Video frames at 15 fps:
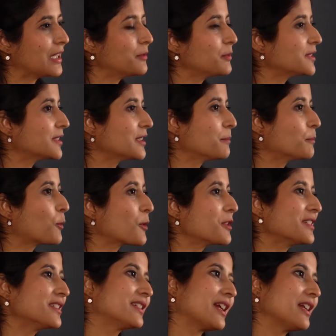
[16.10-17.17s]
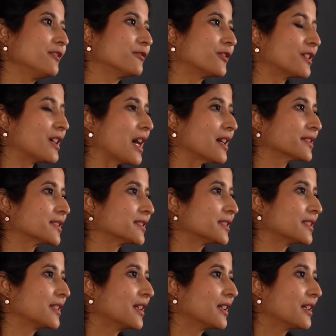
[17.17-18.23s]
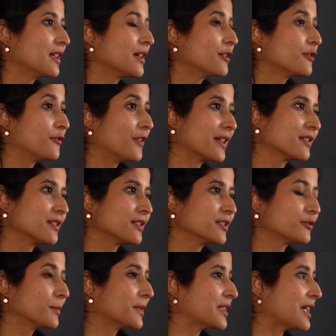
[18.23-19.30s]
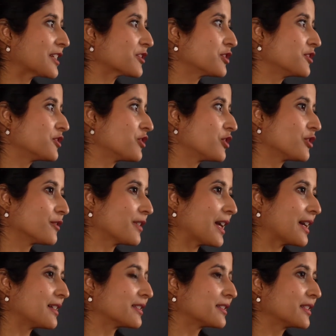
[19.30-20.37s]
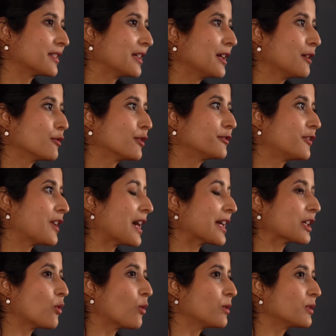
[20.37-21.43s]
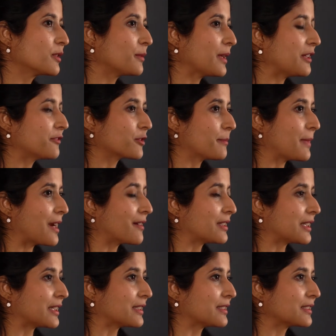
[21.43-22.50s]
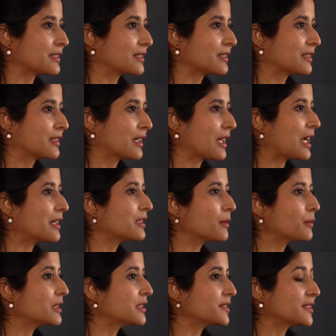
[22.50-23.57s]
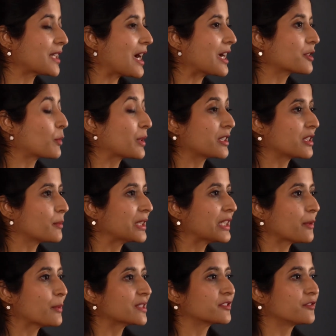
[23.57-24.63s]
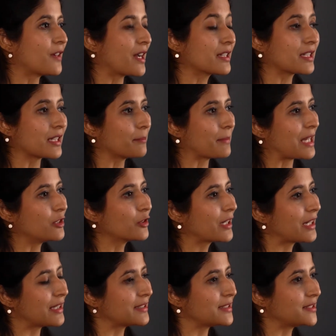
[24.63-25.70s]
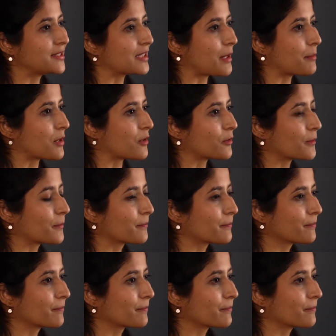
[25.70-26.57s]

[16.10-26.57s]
It was an important day for us. Funders from the National Institute of Health were flying all the way from Maryland, and they will decide whether they will give us funding by looking at this demo.